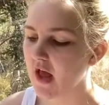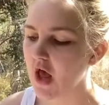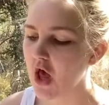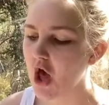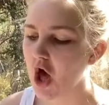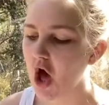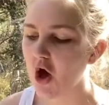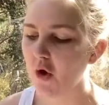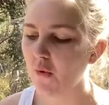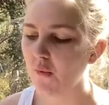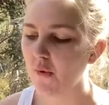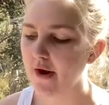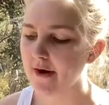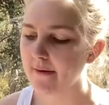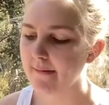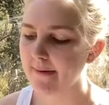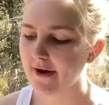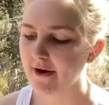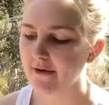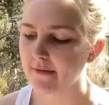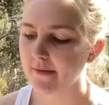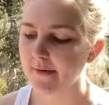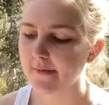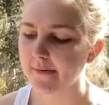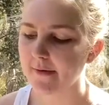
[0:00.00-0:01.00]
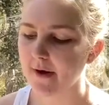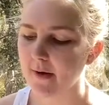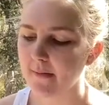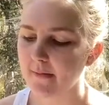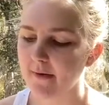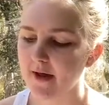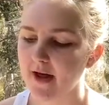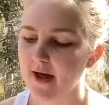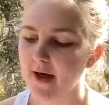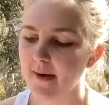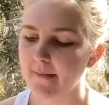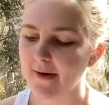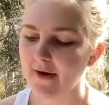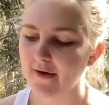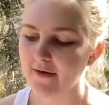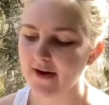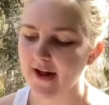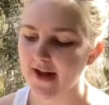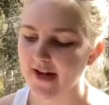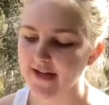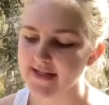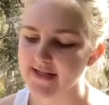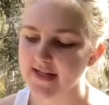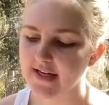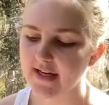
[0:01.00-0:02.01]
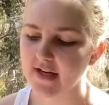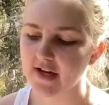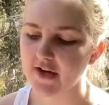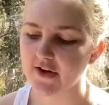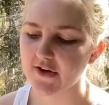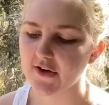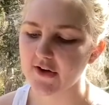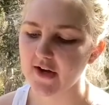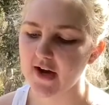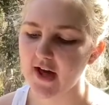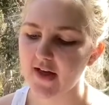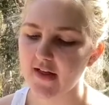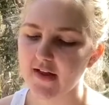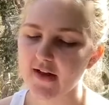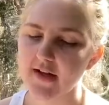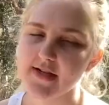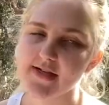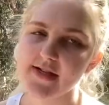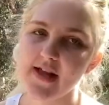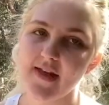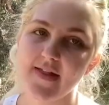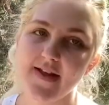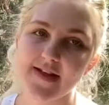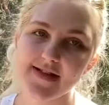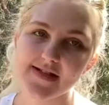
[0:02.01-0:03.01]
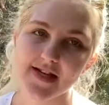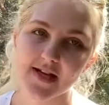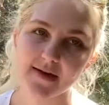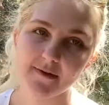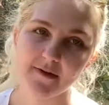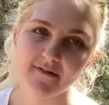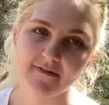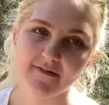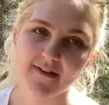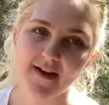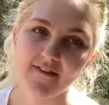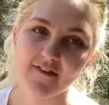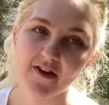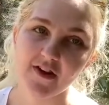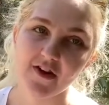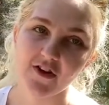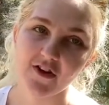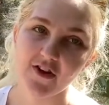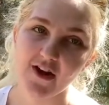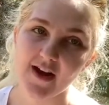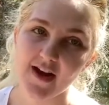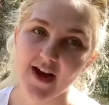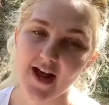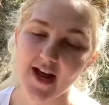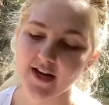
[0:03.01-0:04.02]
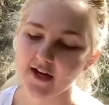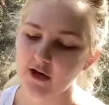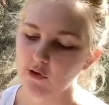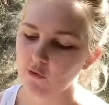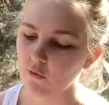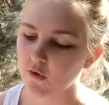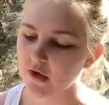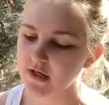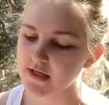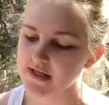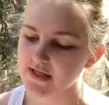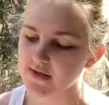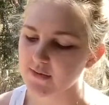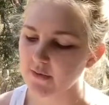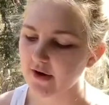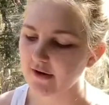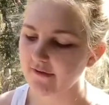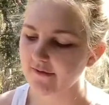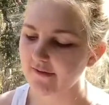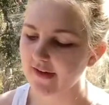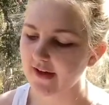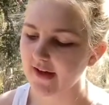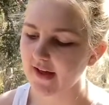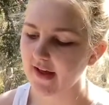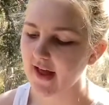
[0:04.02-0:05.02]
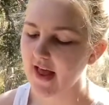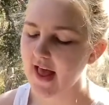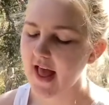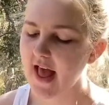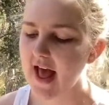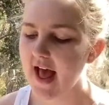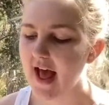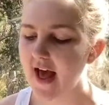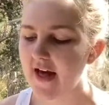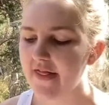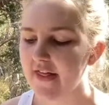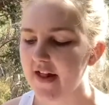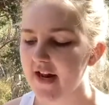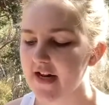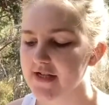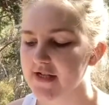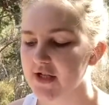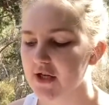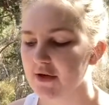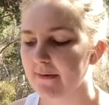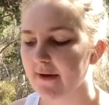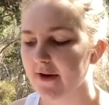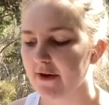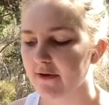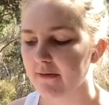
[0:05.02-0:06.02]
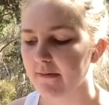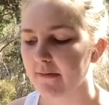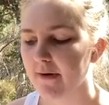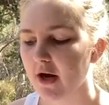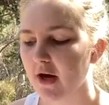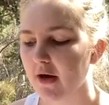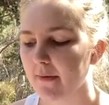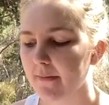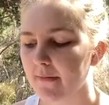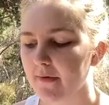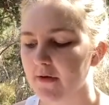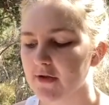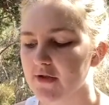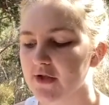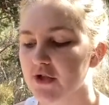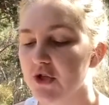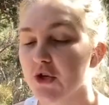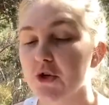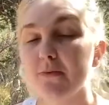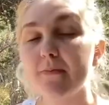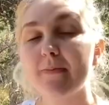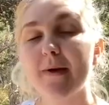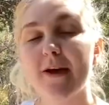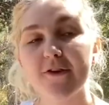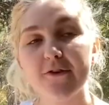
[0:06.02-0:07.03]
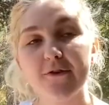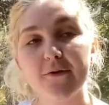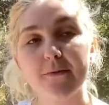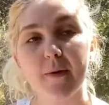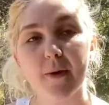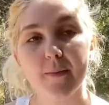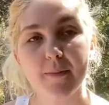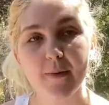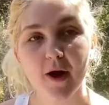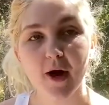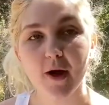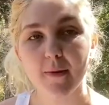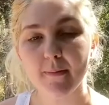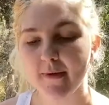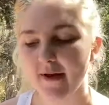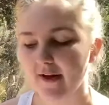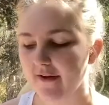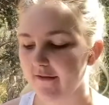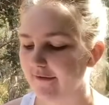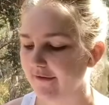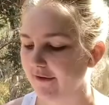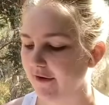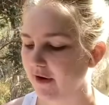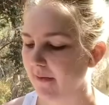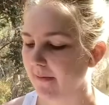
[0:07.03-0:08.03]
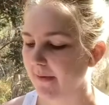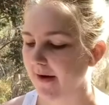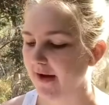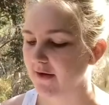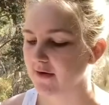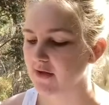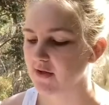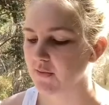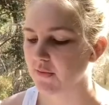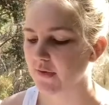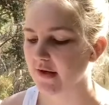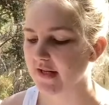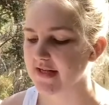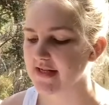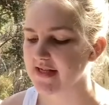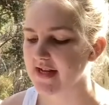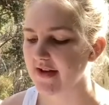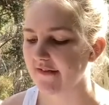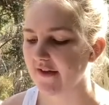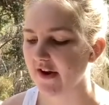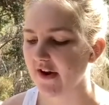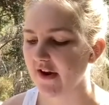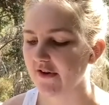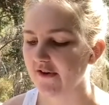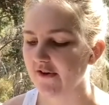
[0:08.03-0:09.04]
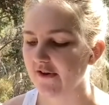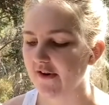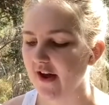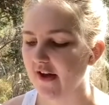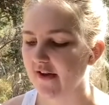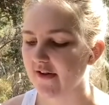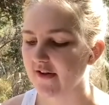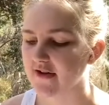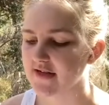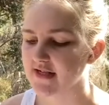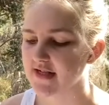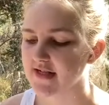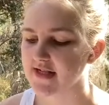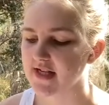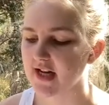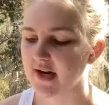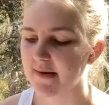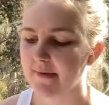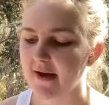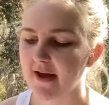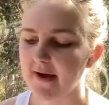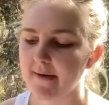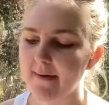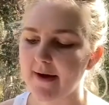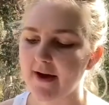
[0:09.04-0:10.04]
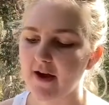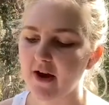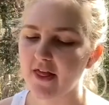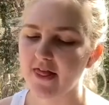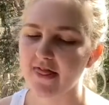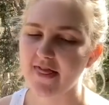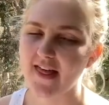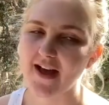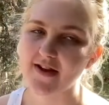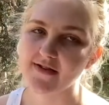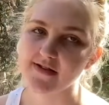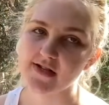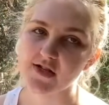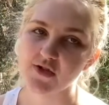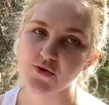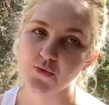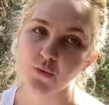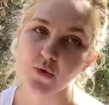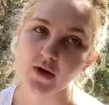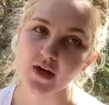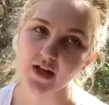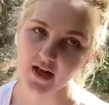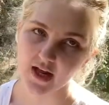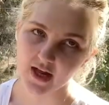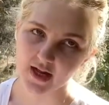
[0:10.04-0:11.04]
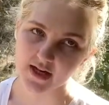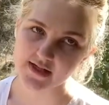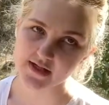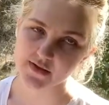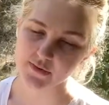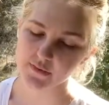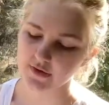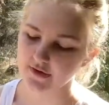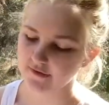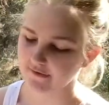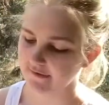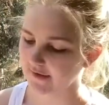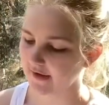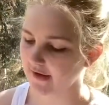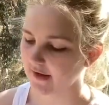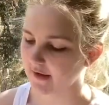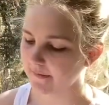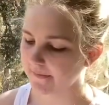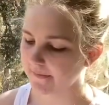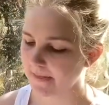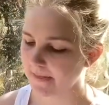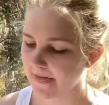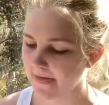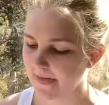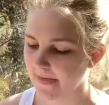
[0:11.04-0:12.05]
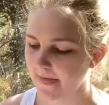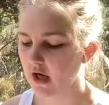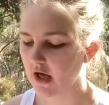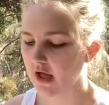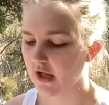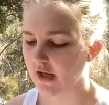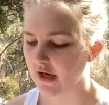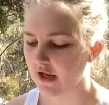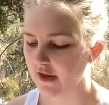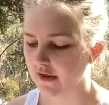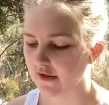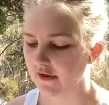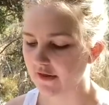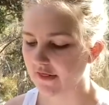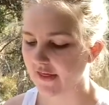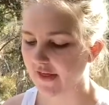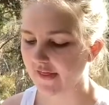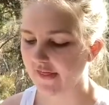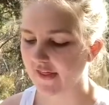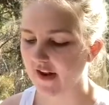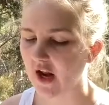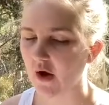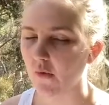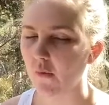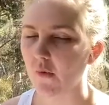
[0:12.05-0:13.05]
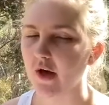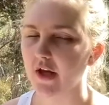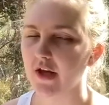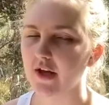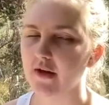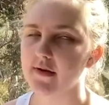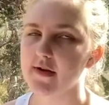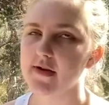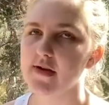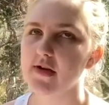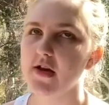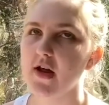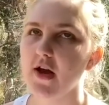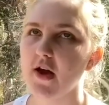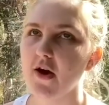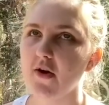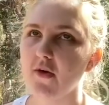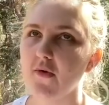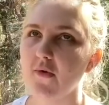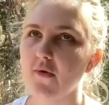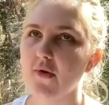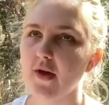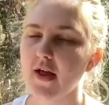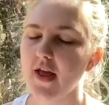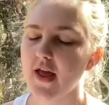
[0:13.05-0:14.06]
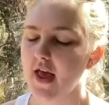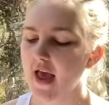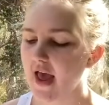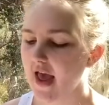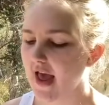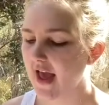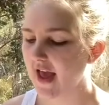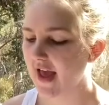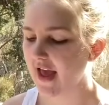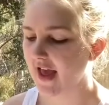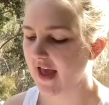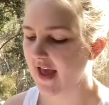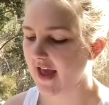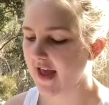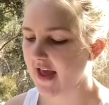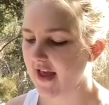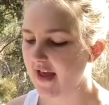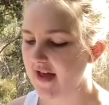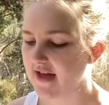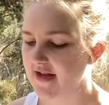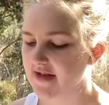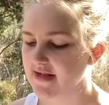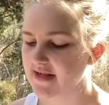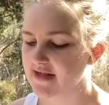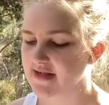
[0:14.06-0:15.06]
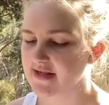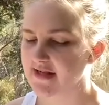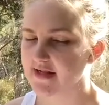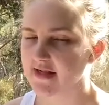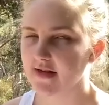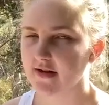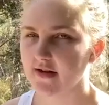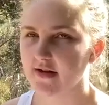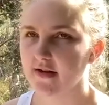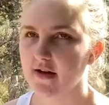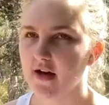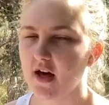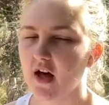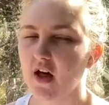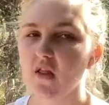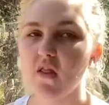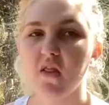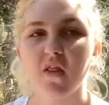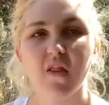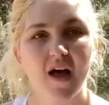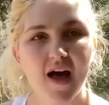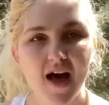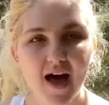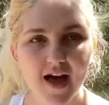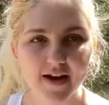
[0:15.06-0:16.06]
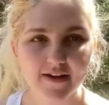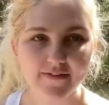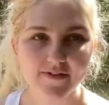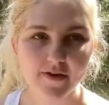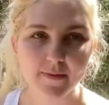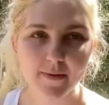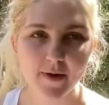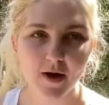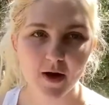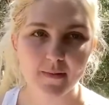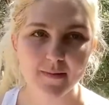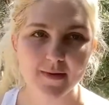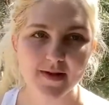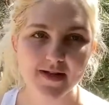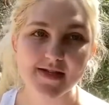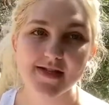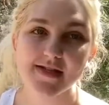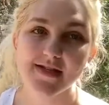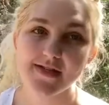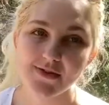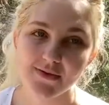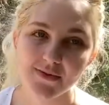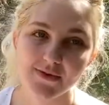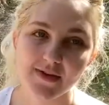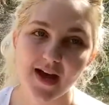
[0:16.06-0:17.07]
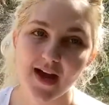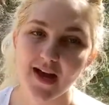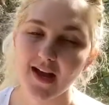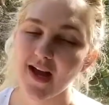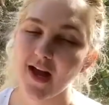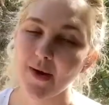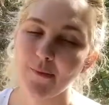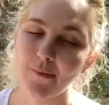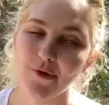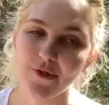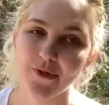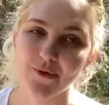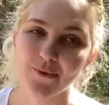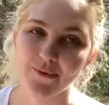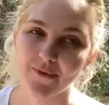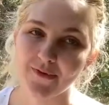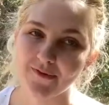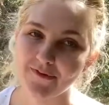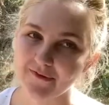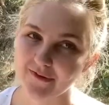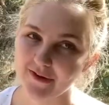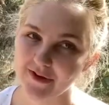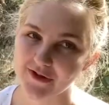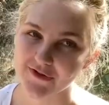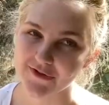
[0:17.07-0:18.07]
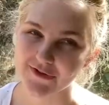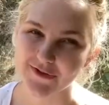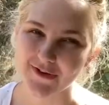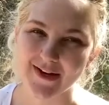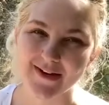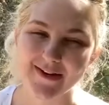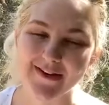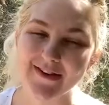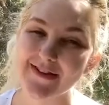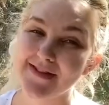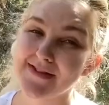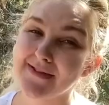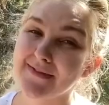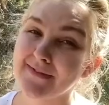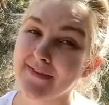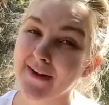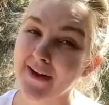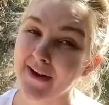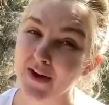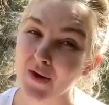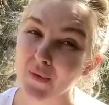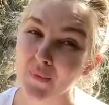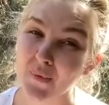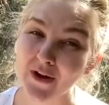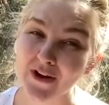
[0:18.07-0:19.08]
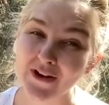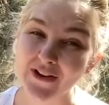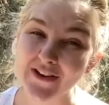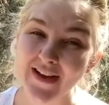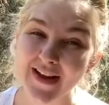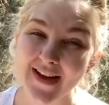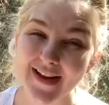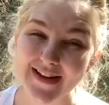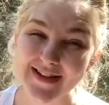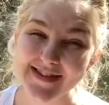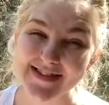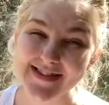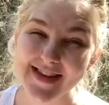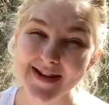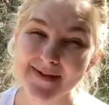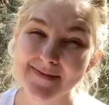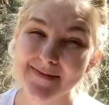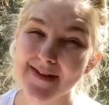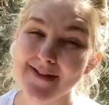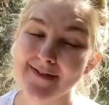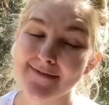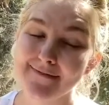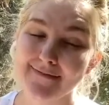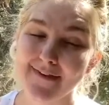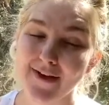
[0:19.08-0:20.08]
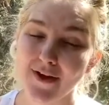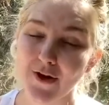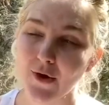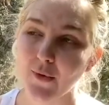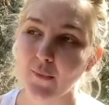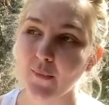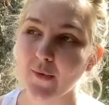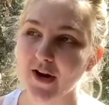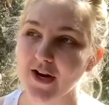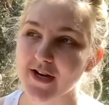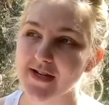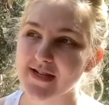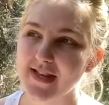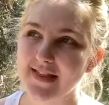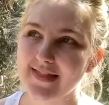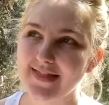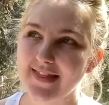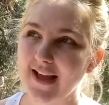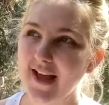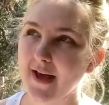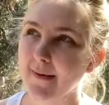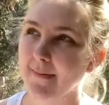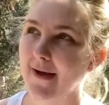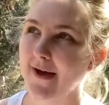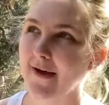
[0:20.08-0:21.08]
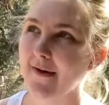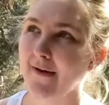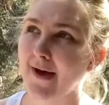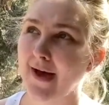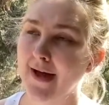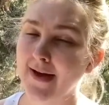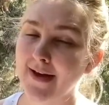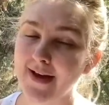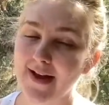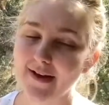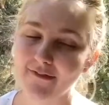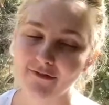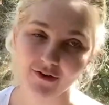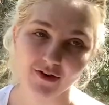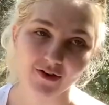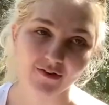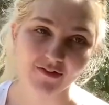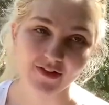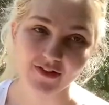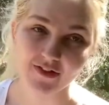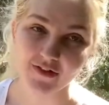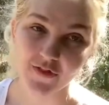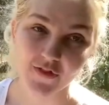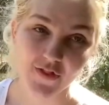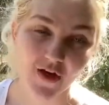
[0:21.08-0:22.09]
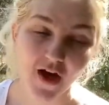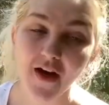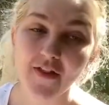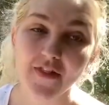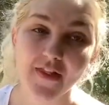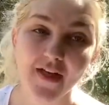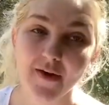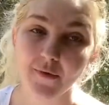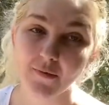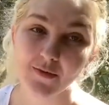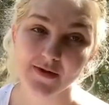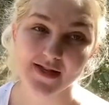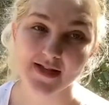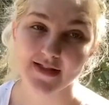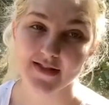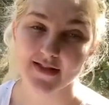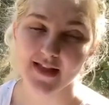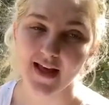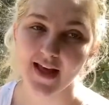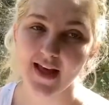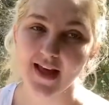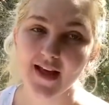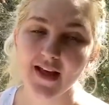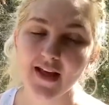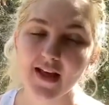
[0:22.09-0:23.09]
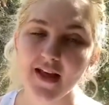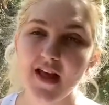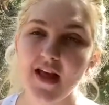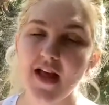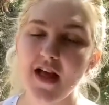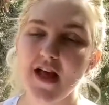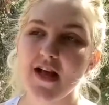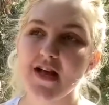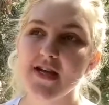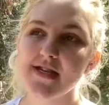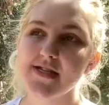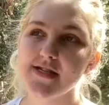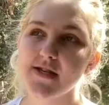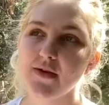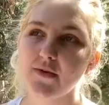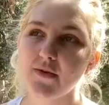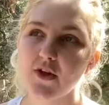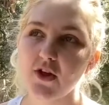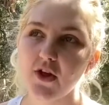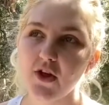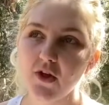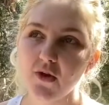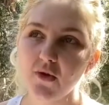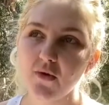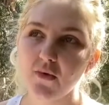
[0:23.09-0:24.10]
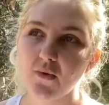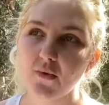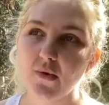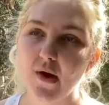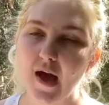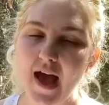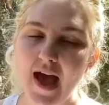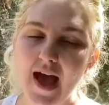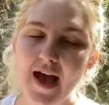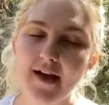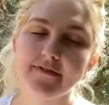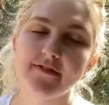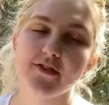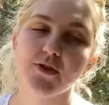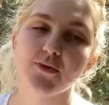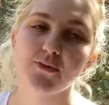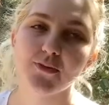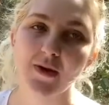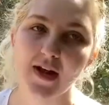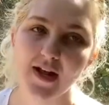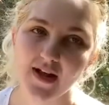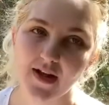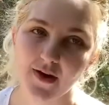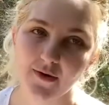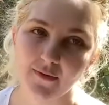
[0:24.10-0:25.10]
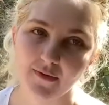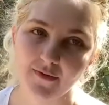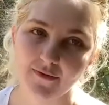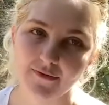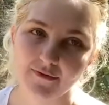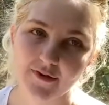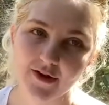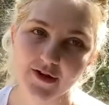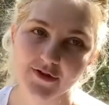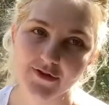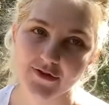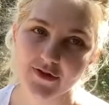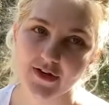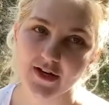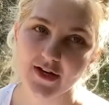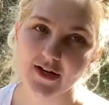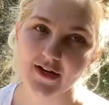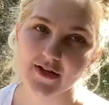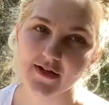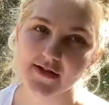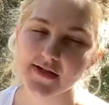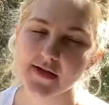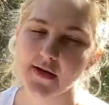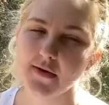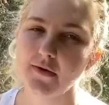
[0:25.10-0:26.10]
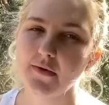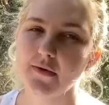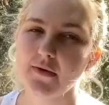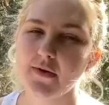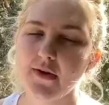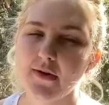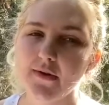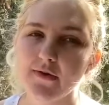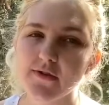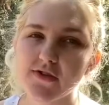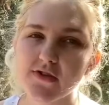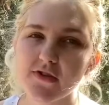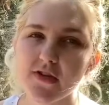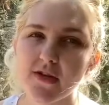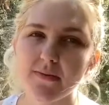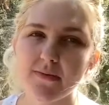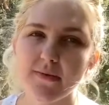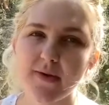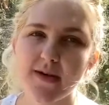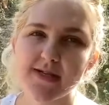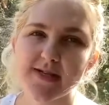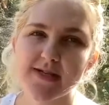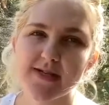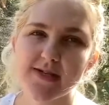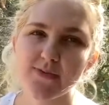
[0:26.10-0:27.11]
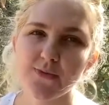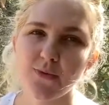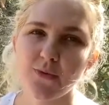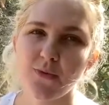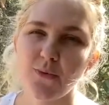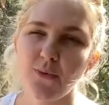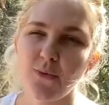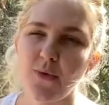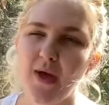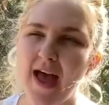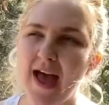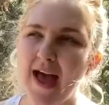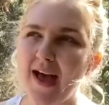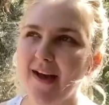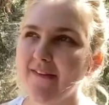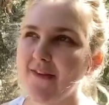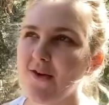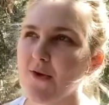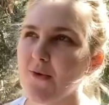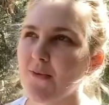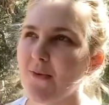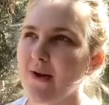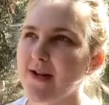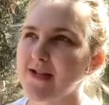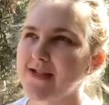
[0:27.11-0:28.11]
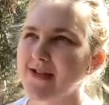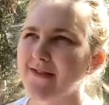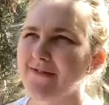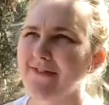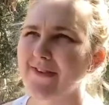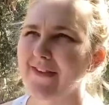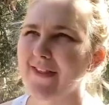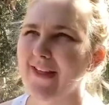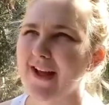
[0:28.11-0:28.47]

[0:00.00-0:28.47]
A 1-bedroom apartment about $1,900, and that's going to be 591 square feet. And then a 2-bedroom apartment for about $2,700 is going to be about 1,028 square feet. Another thing that I want you to know is a lot of apartments do not come with a refrigerator. It's a very weird concept. It's very weird to think about. I never even thought that was a thing. So you have to rent a refrigerator. So usually places will have you rent it for like